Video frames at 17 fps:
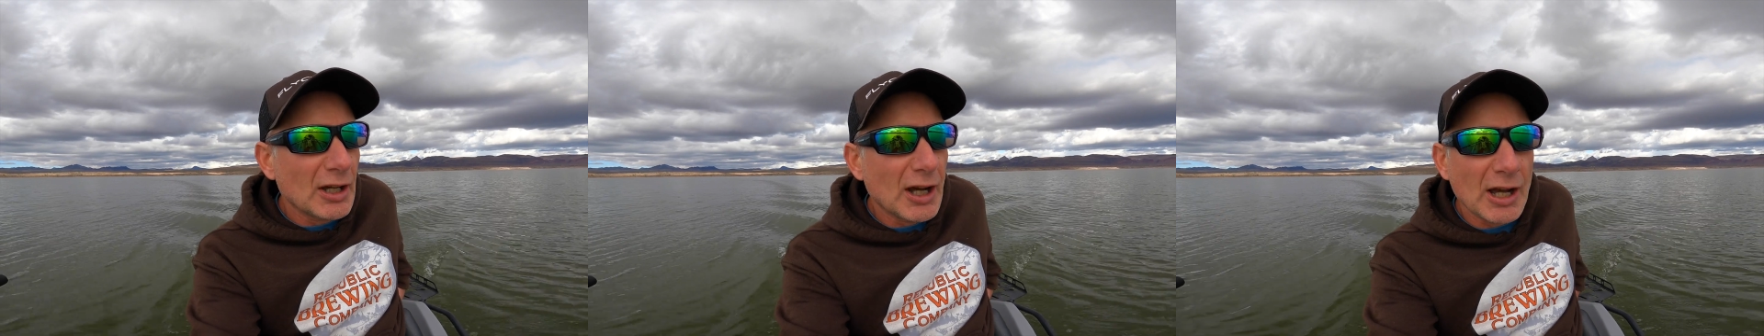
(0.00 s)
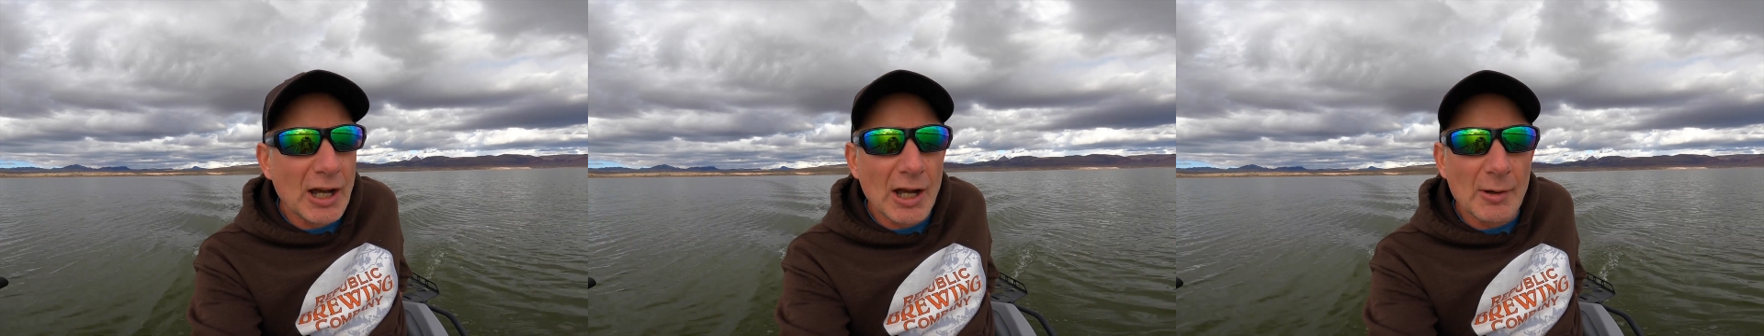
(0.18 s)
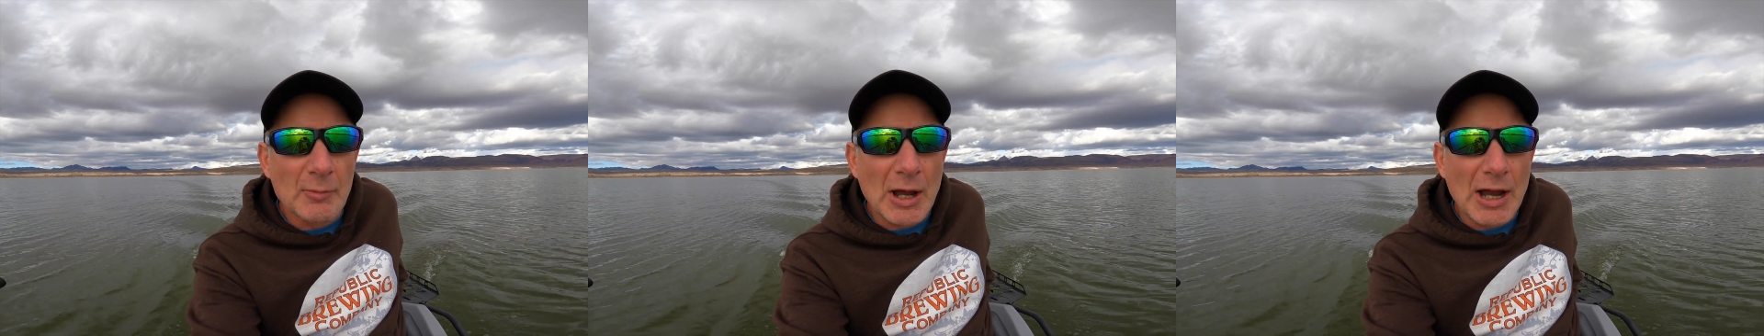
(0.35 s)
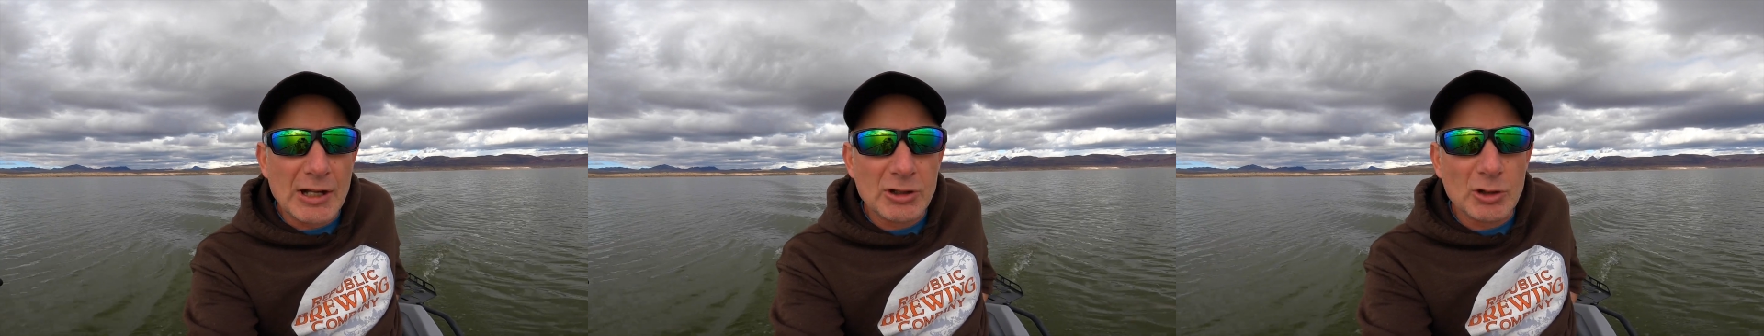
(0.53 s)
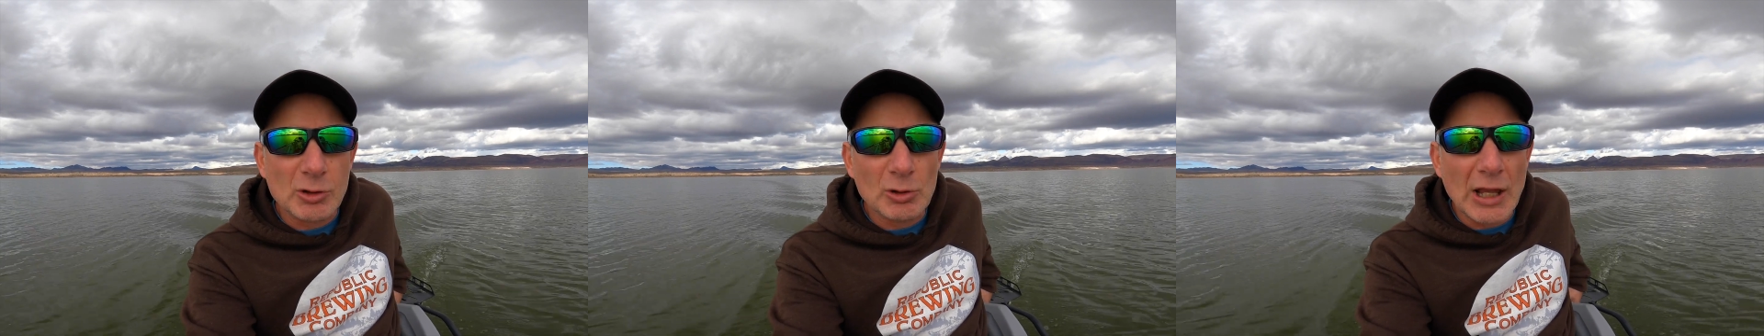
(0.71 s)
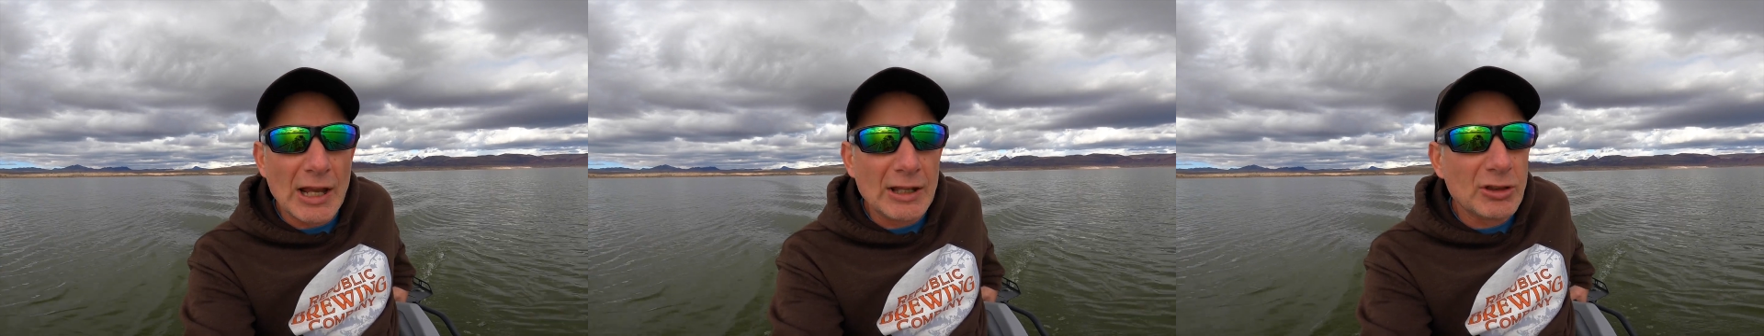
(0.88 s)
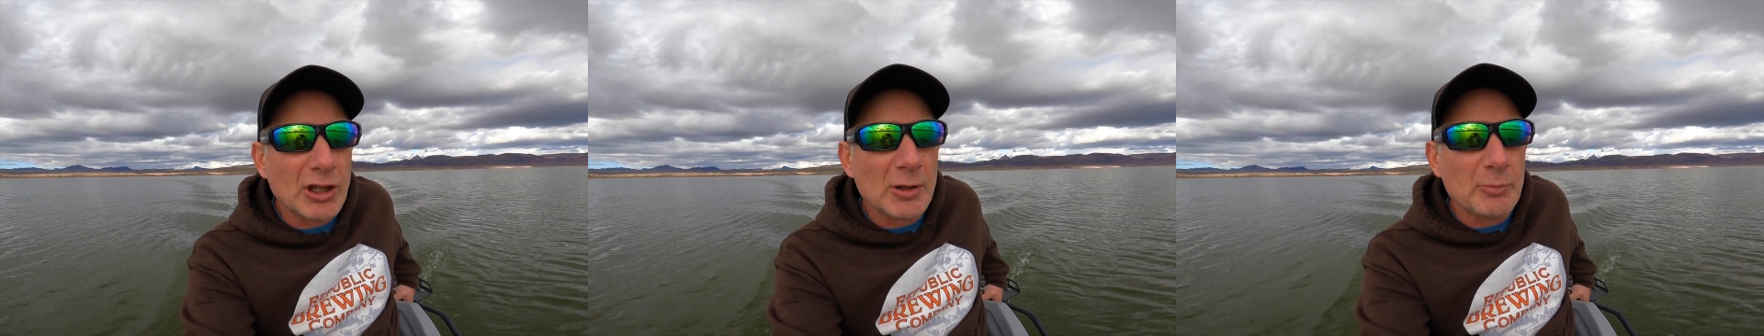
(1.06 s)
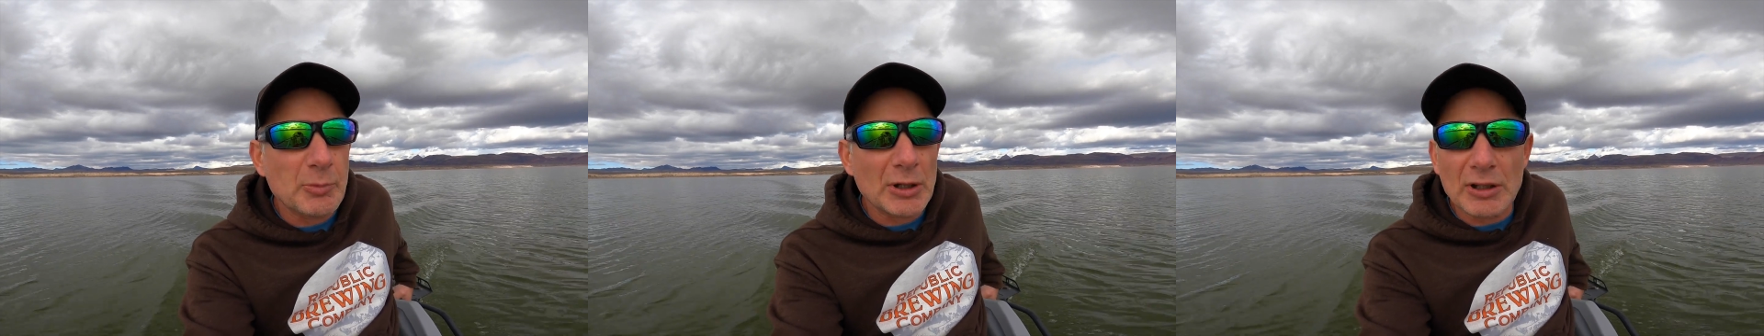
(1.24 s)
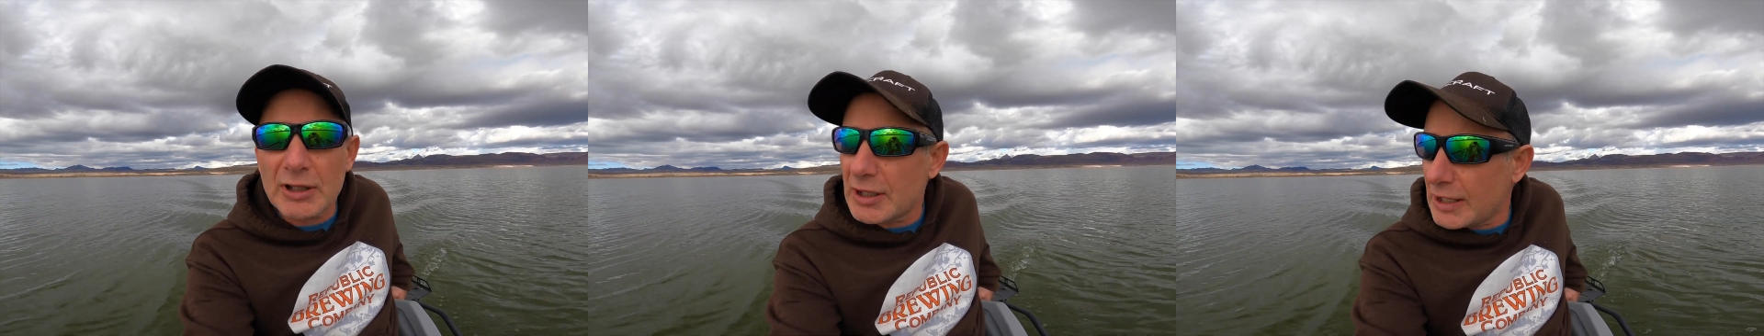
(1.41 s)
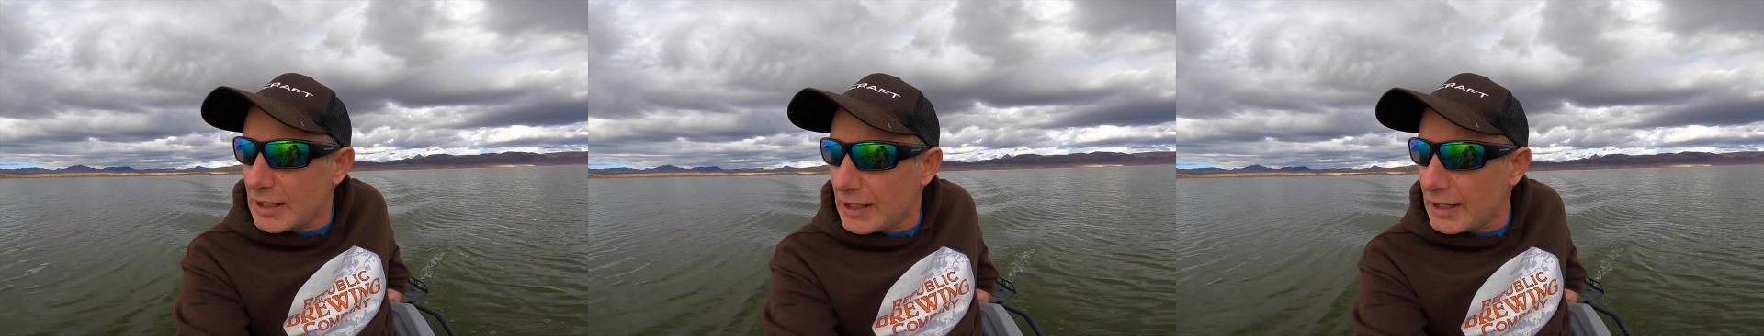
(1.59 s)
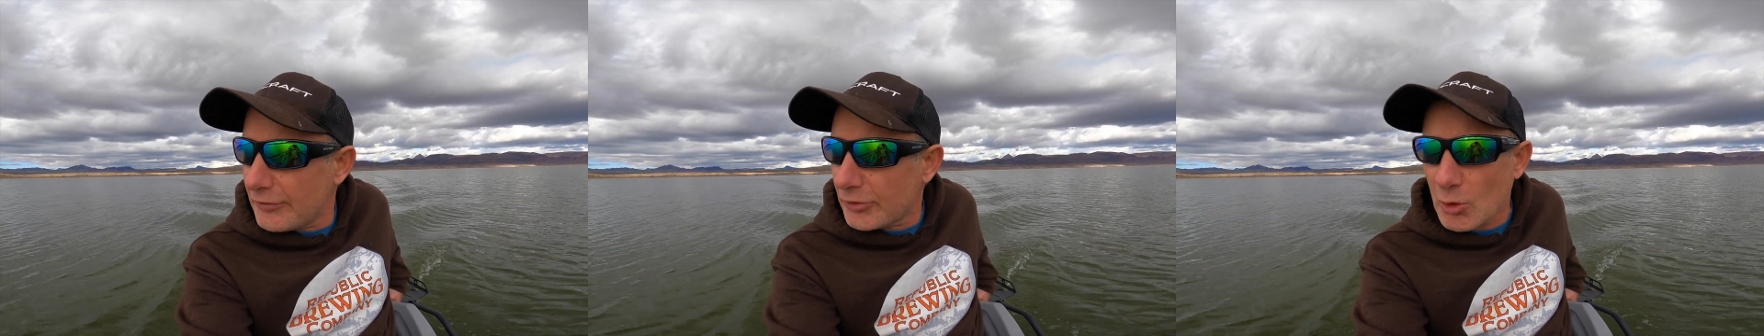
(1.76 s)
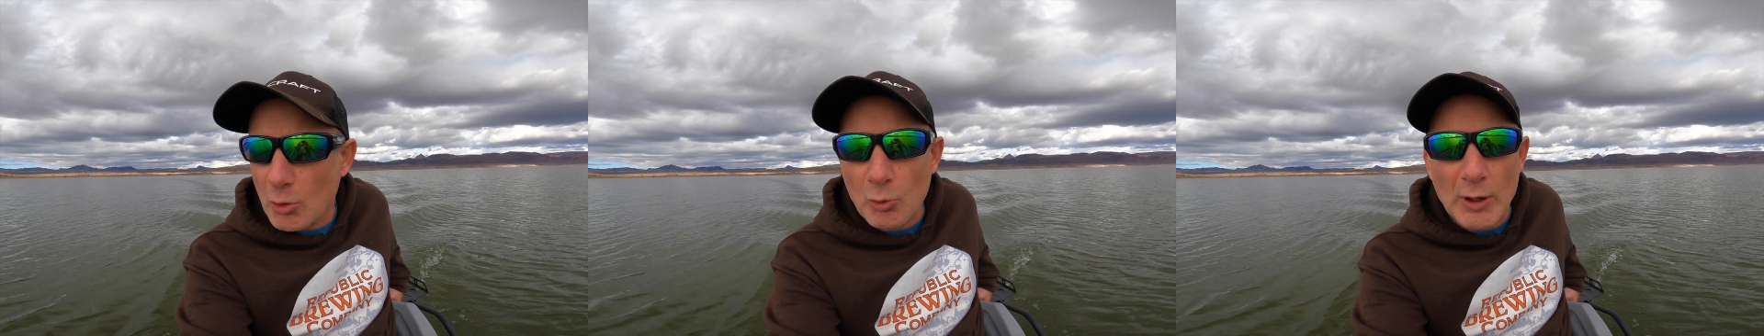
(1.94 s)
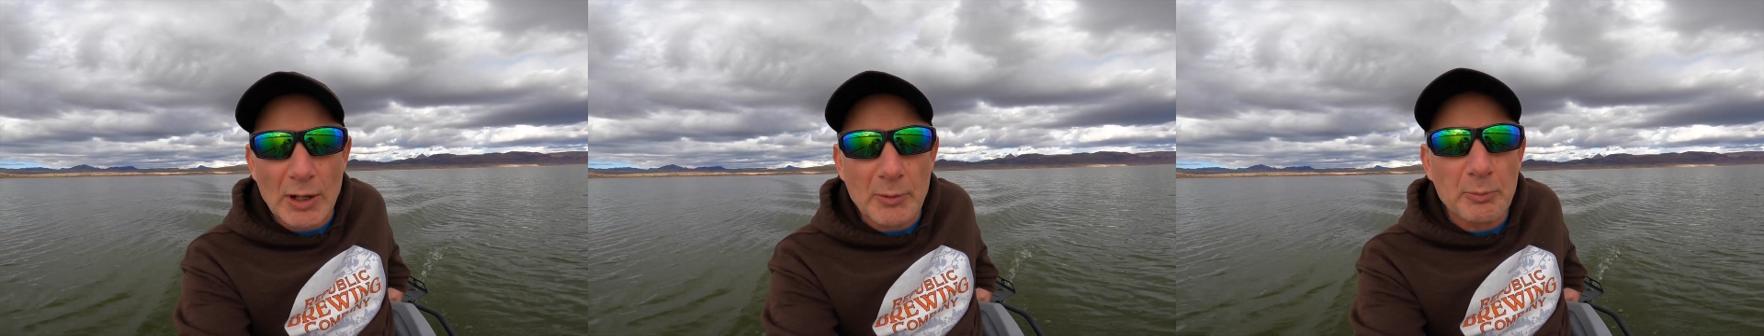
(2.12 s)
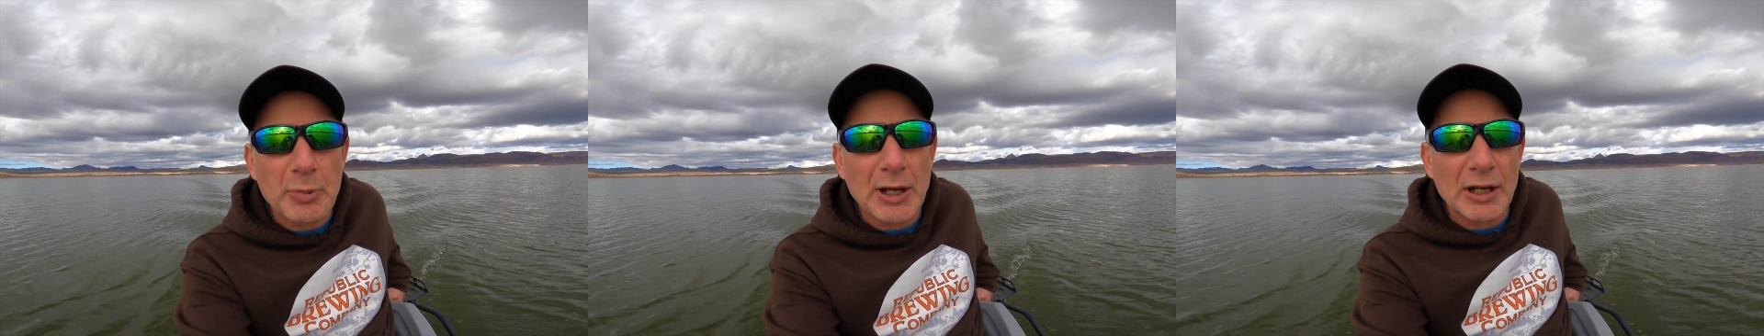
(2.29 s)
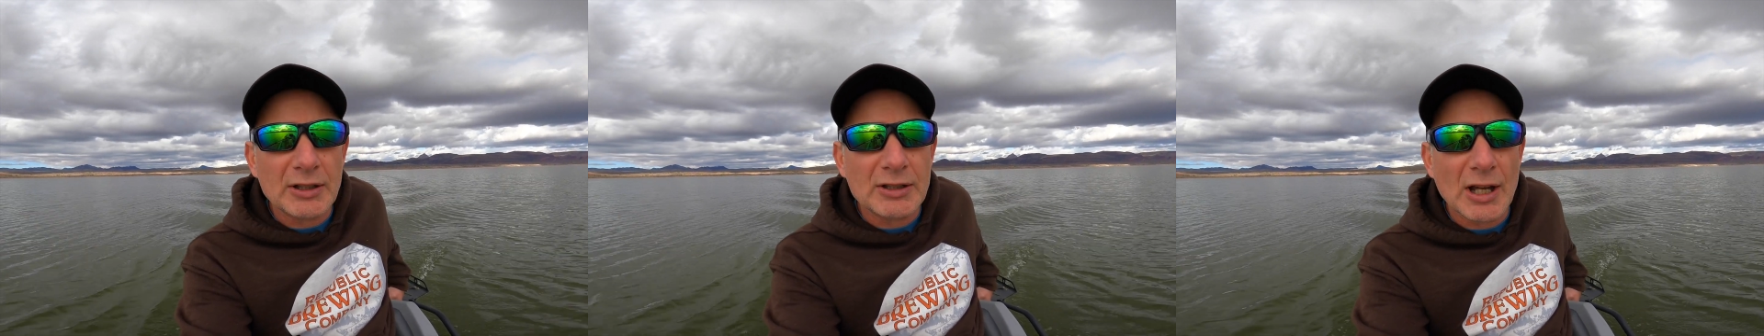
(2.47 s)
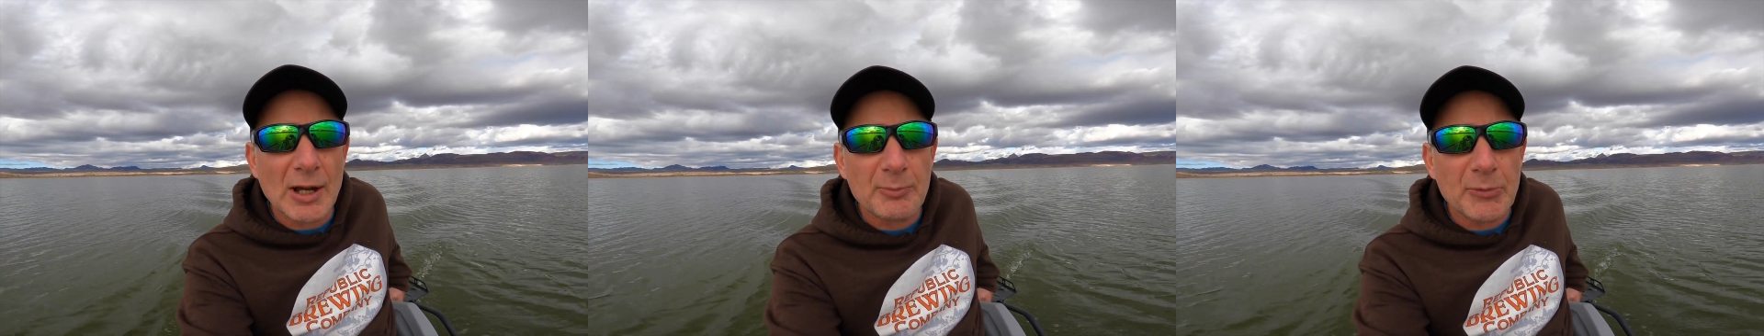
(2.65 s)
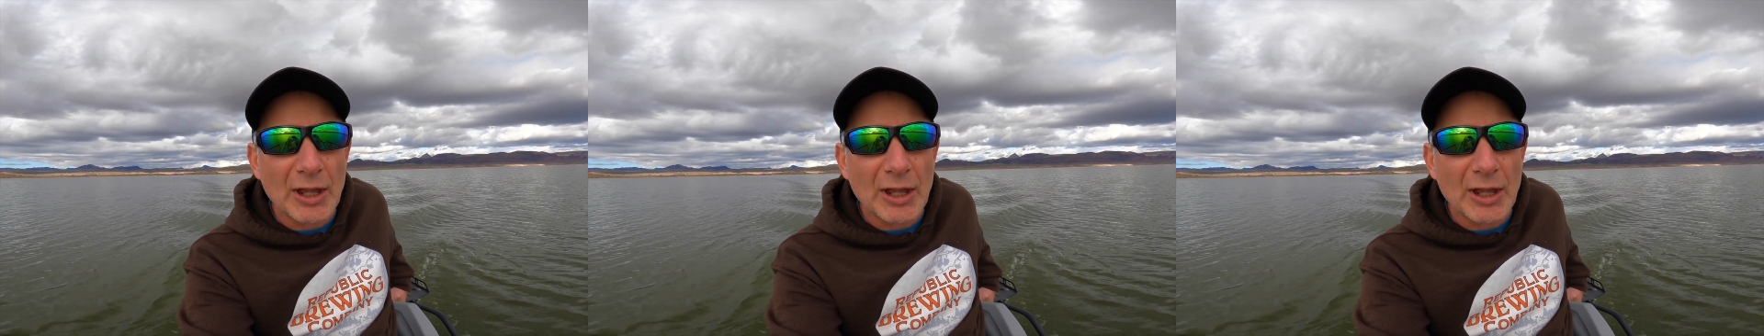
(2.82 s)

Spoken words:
I do like the ability, if the wind picked up,